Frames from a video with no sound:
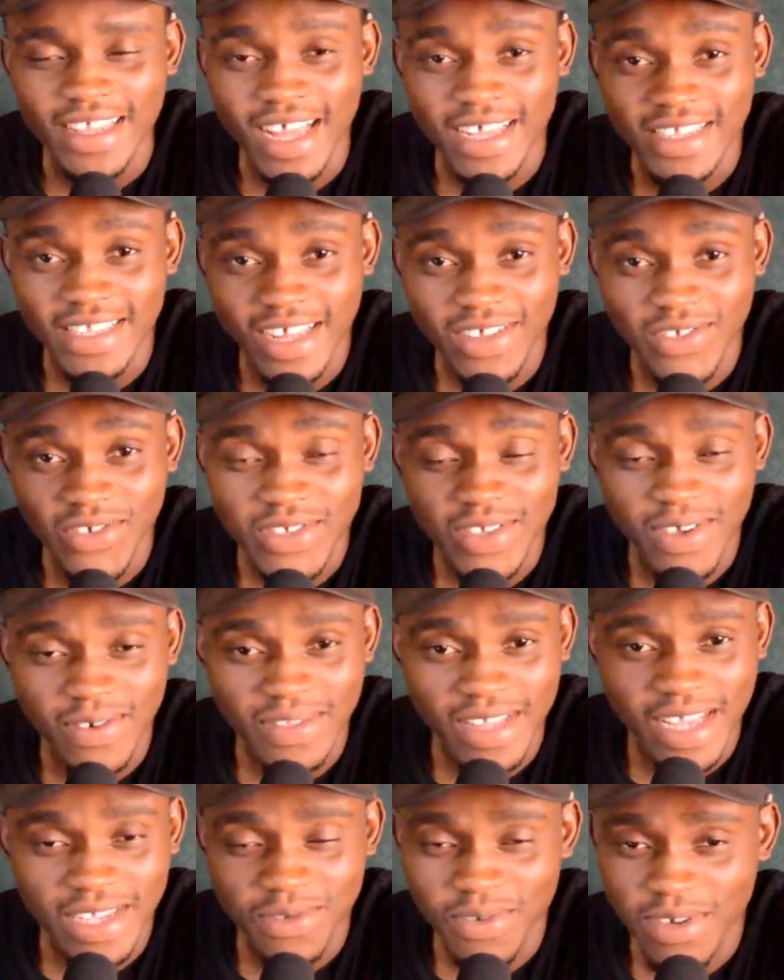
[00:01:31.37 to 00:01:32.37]

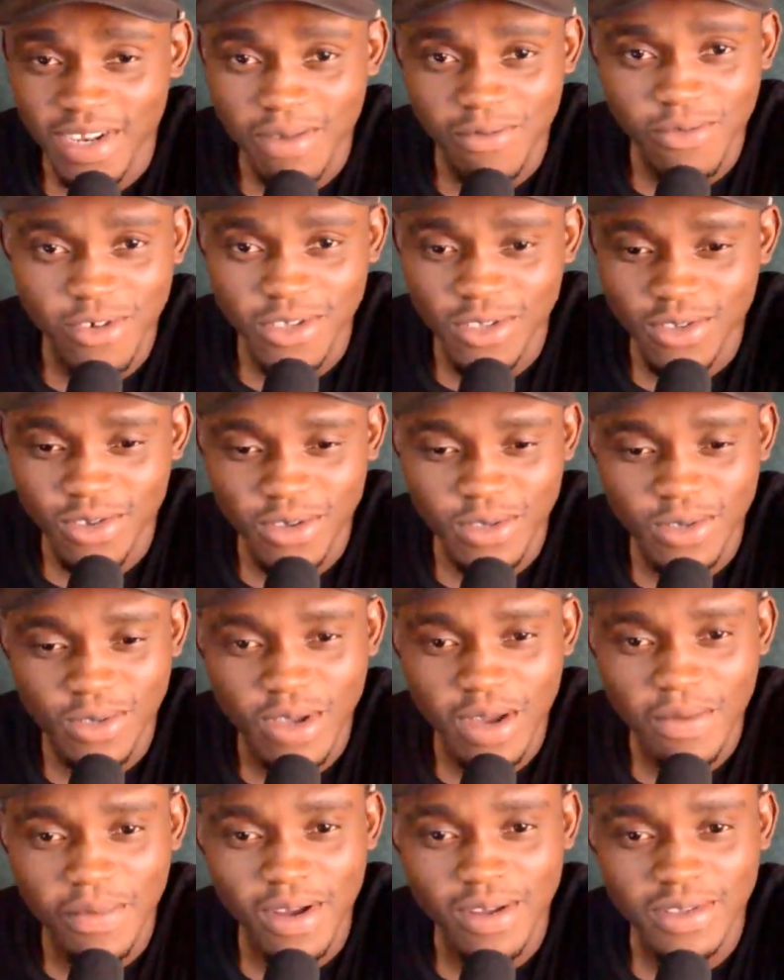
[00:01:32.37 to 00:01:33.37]
that's what I'm going to talk
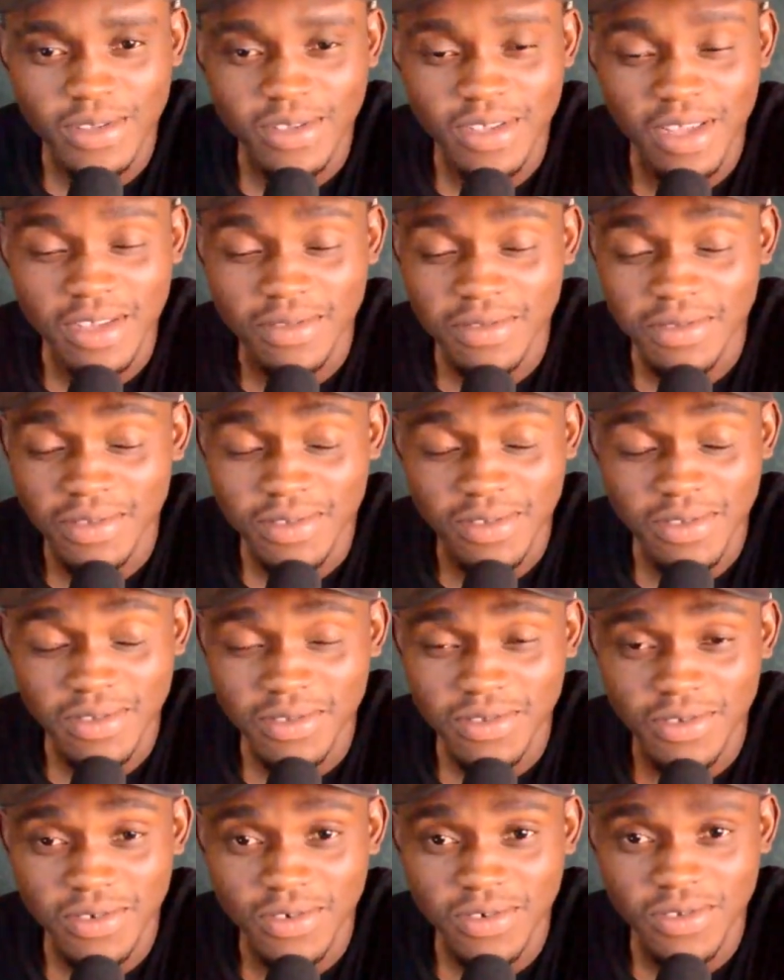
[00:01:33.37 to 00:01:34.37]
to you about
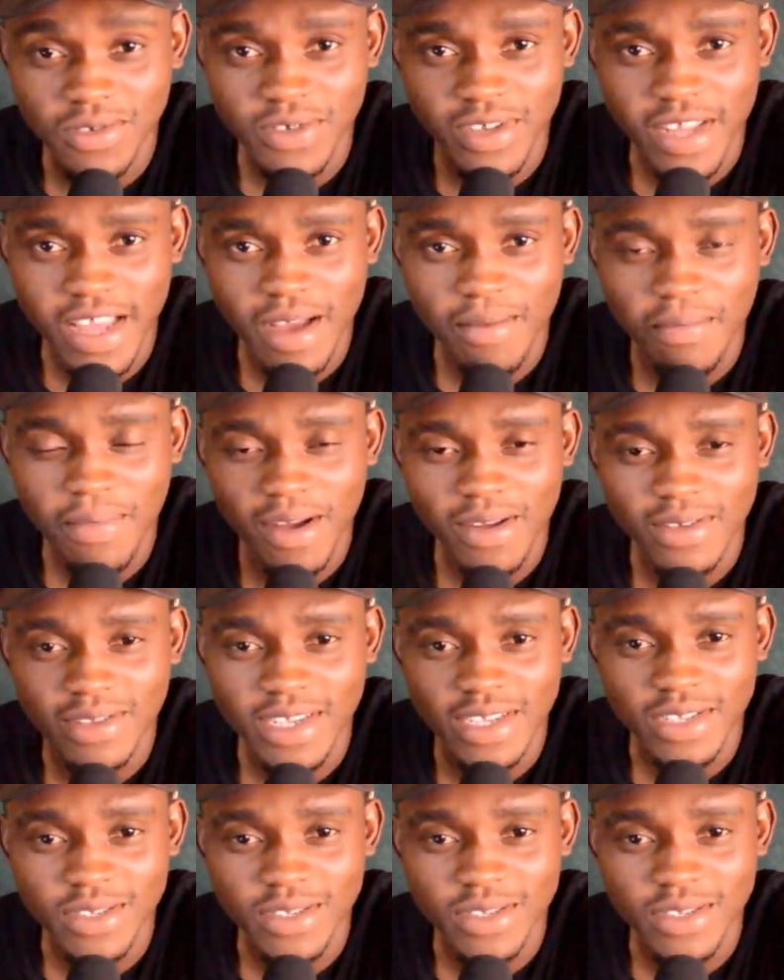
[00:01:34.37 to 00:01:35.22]
to you today about.